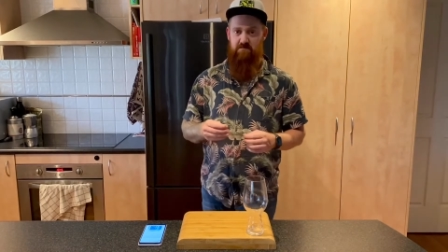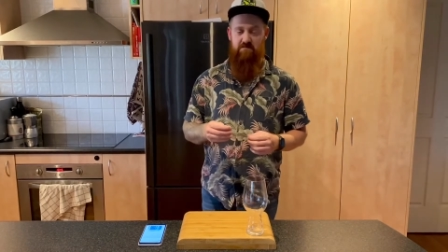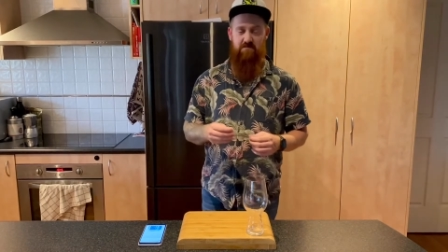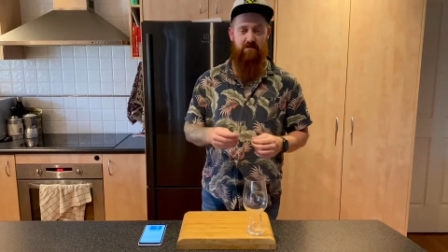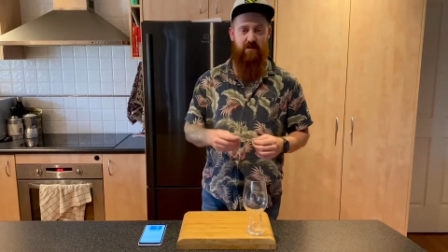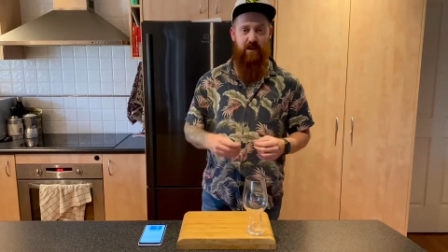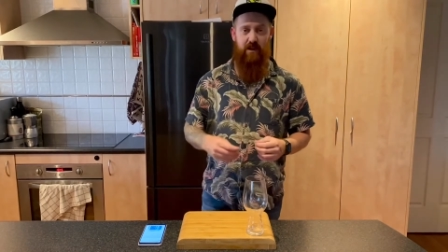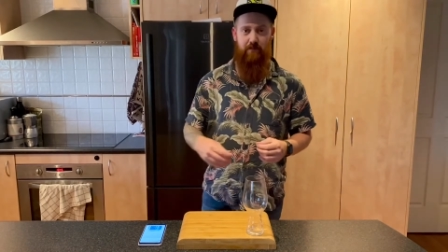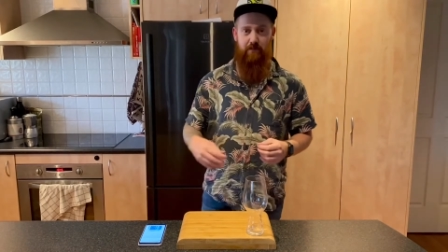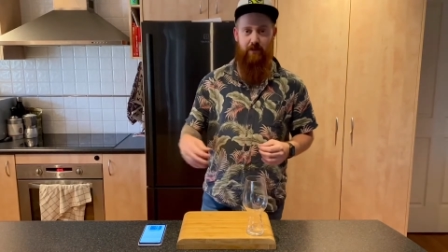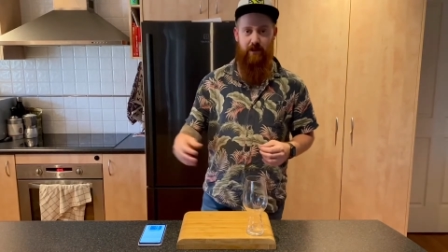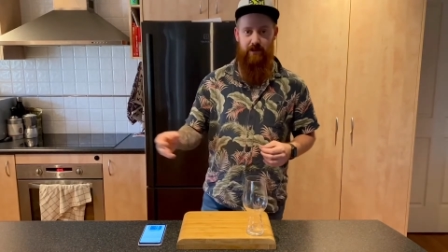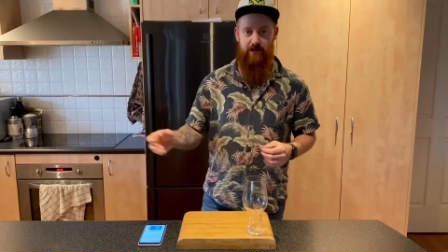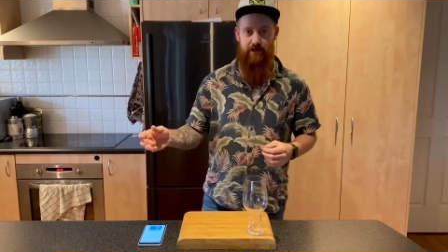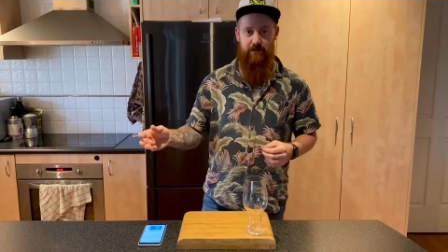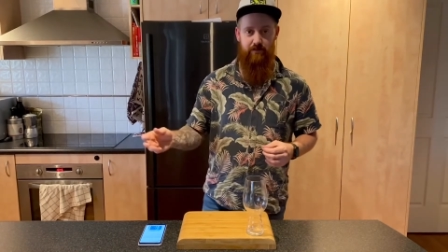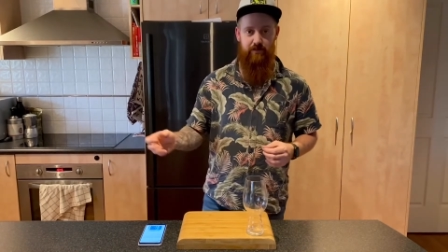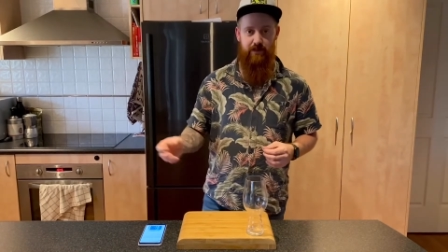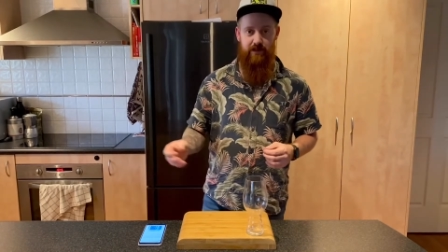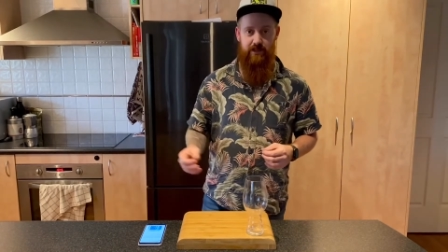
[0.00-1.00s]
a bunch of
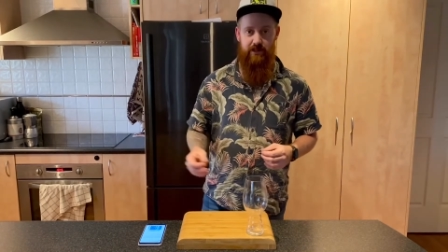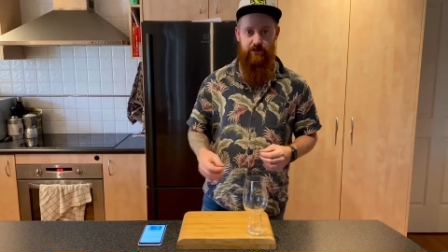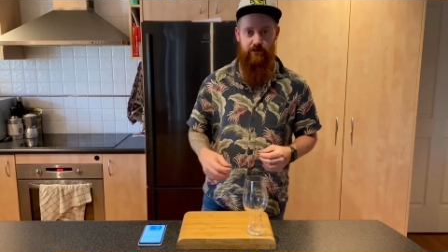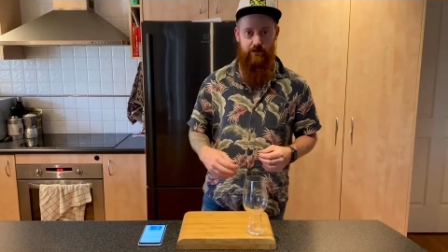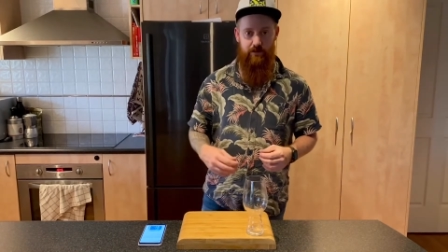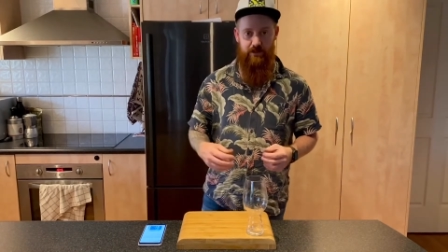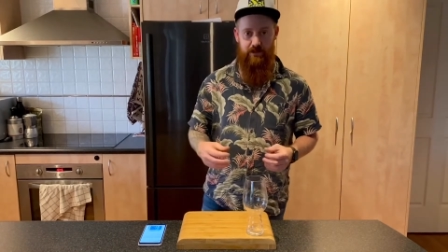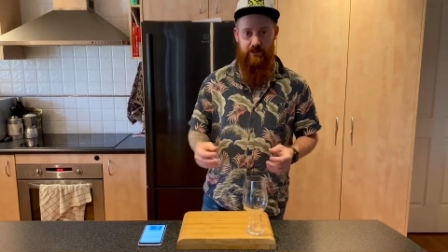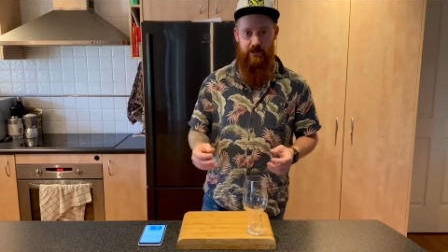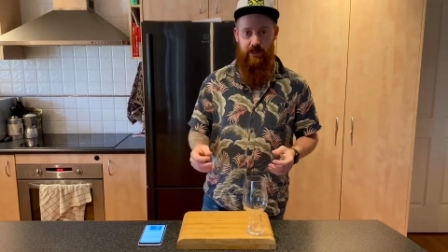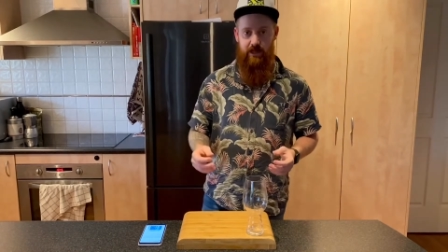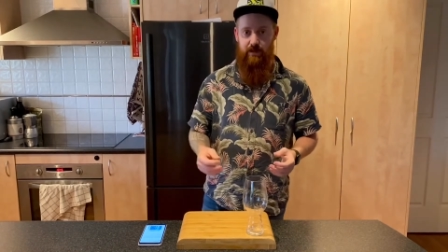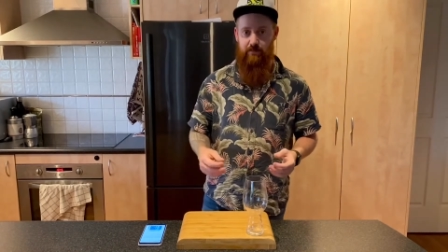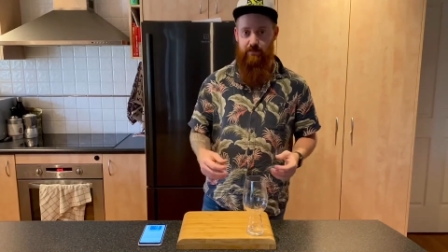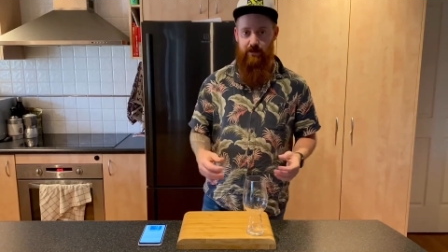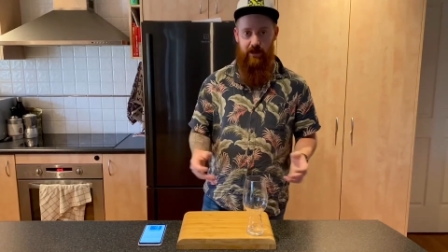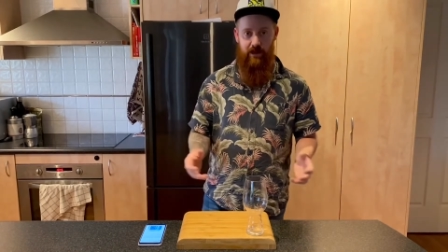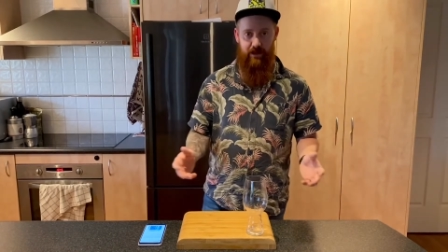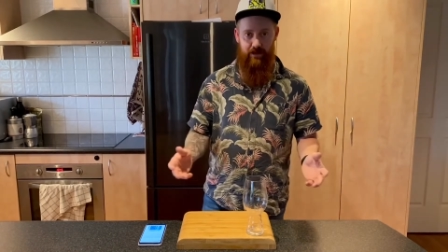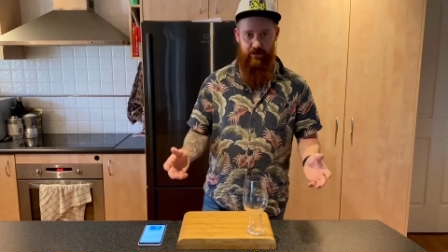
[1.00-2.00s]
beers from the same
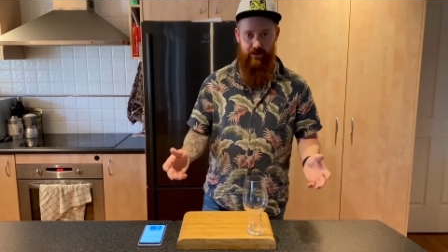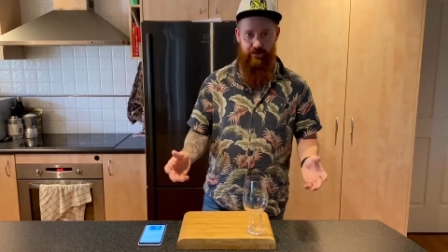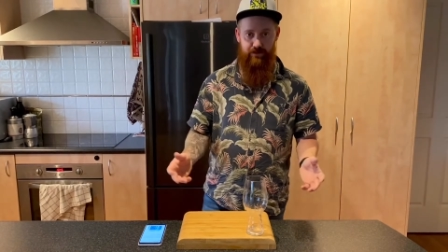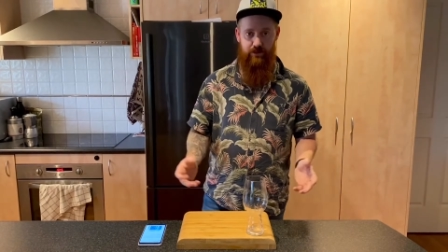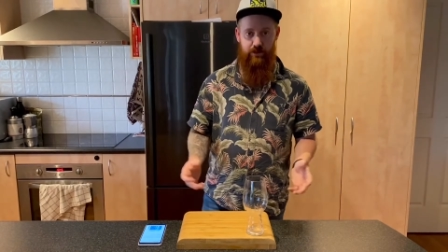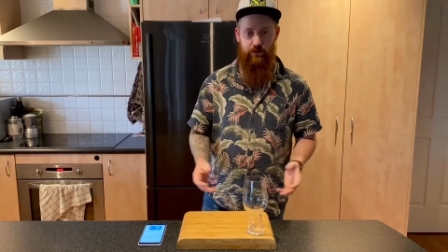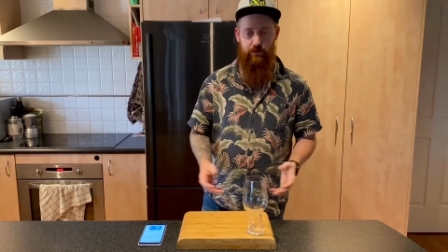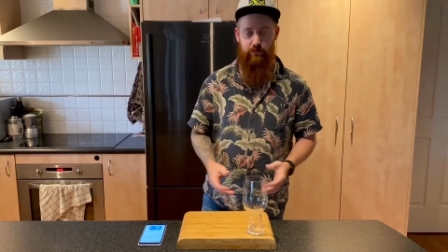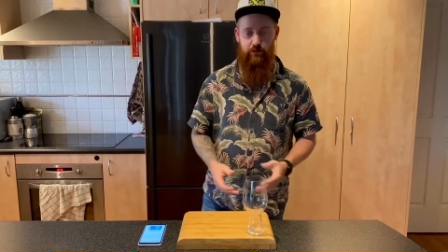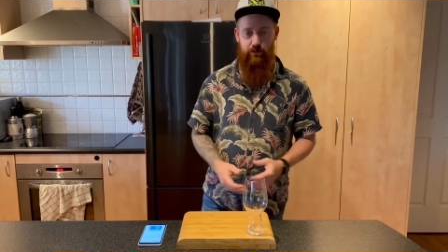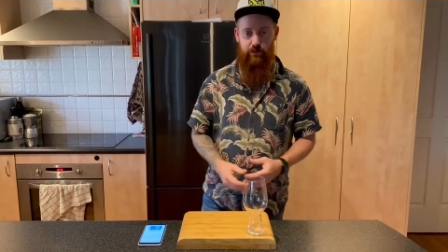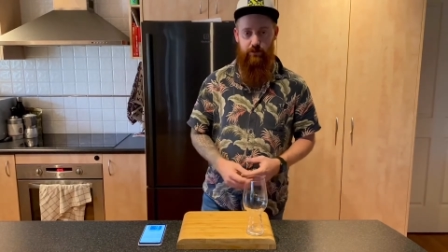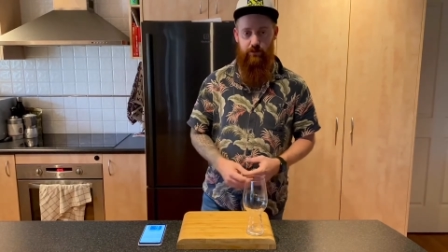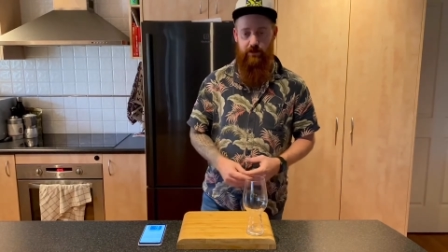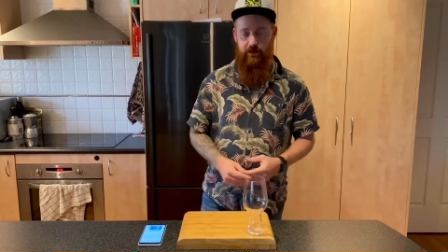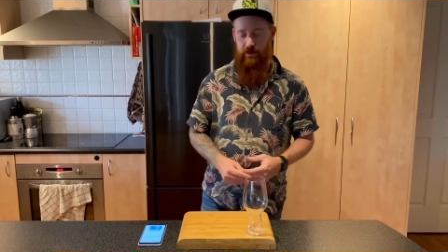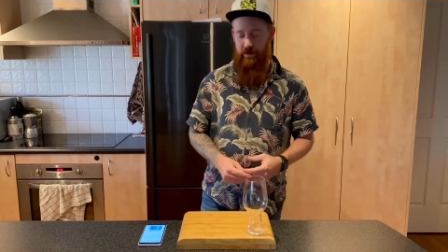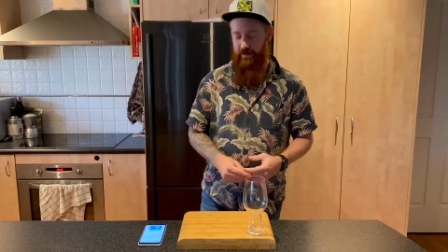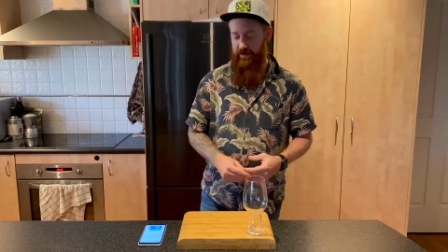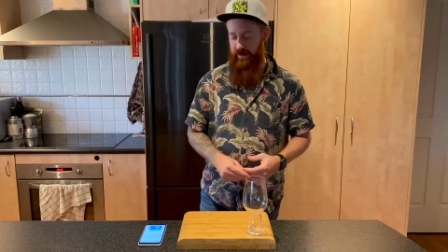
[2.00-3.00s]
Hargreaves Hill Brewery
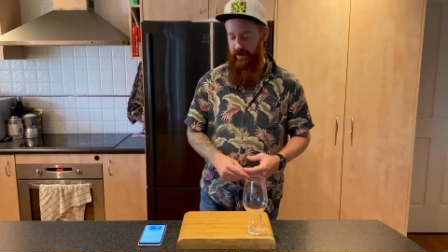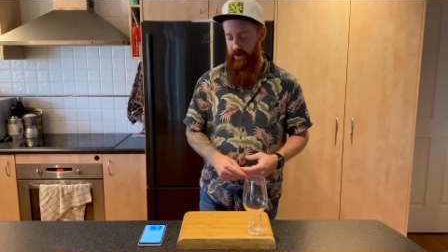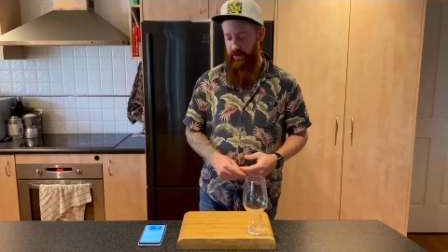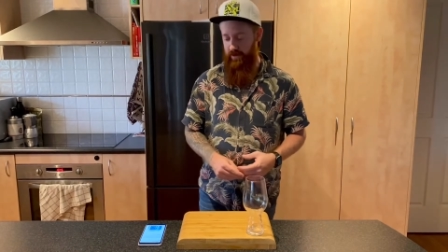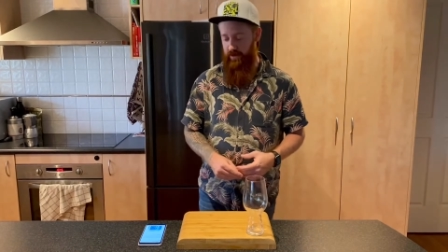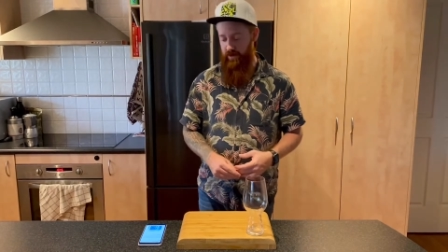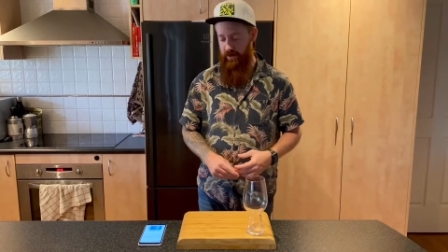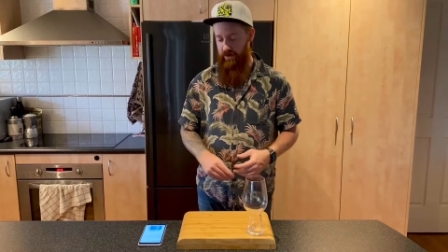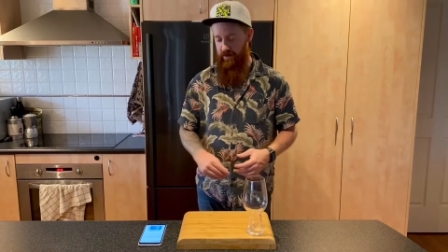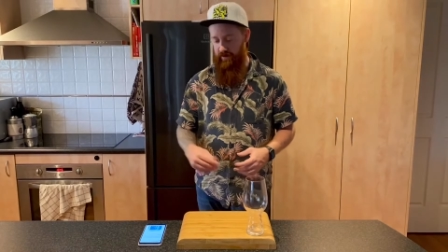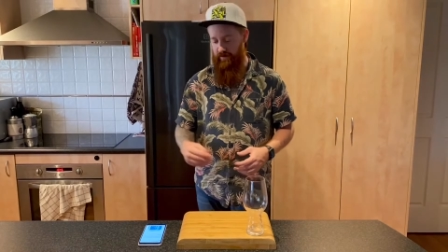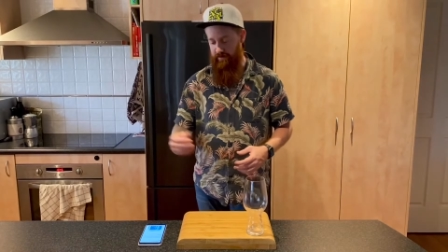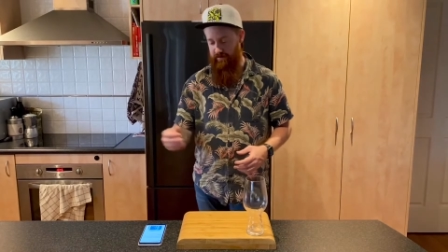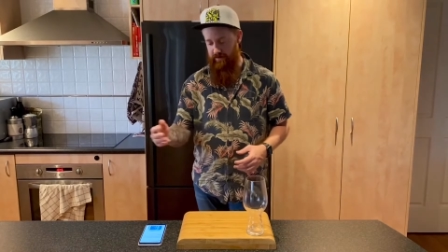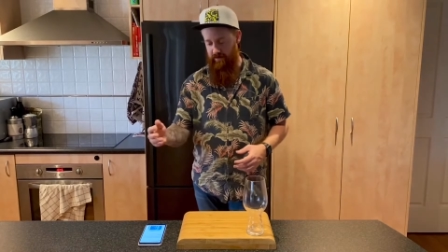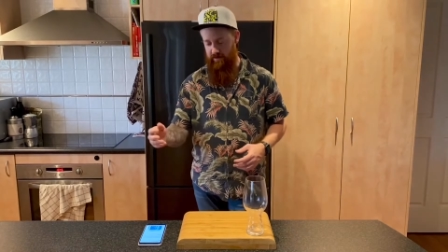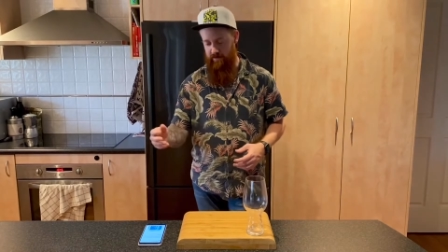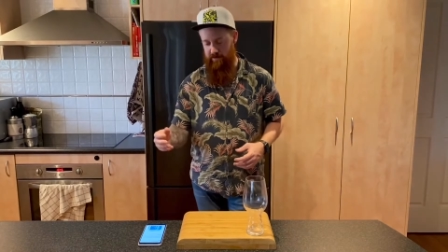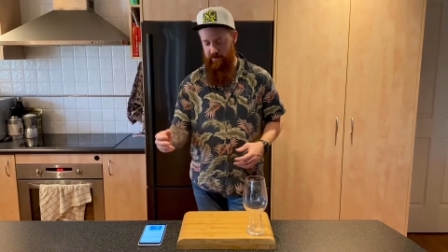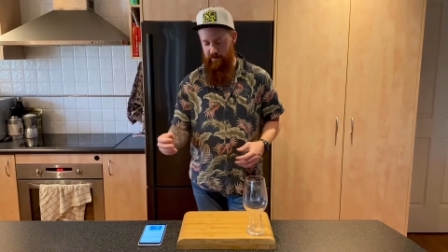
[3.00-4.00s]
logo, they've
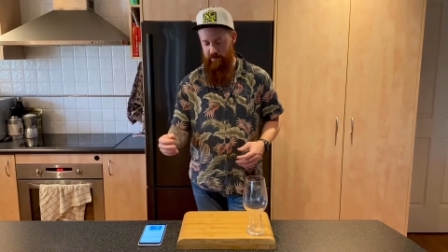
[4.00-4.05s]
just,